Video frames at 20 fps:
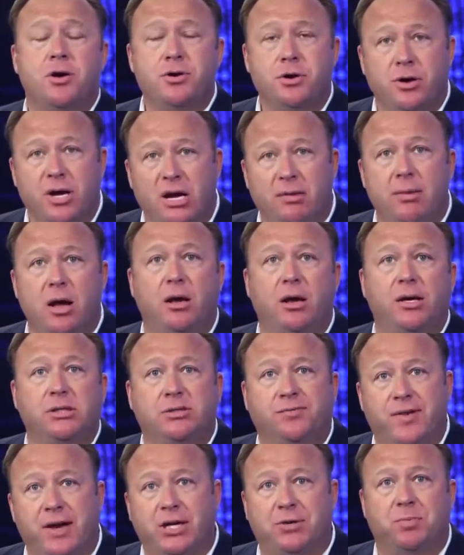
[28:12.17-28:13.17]
on your email
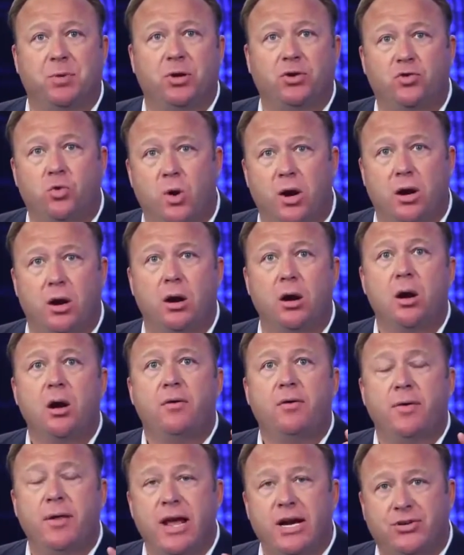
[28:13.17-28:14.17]
list, Facebook, Twitter,
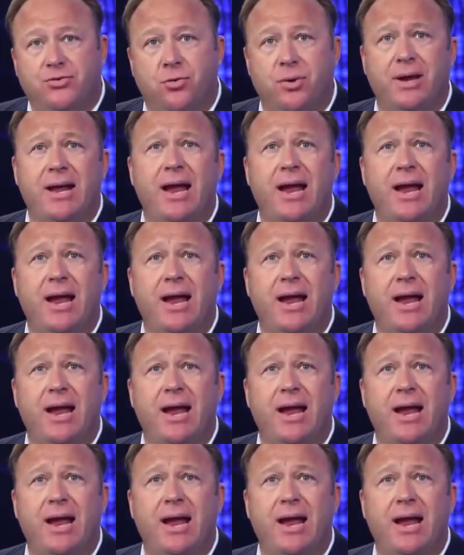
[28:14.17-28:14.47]
the next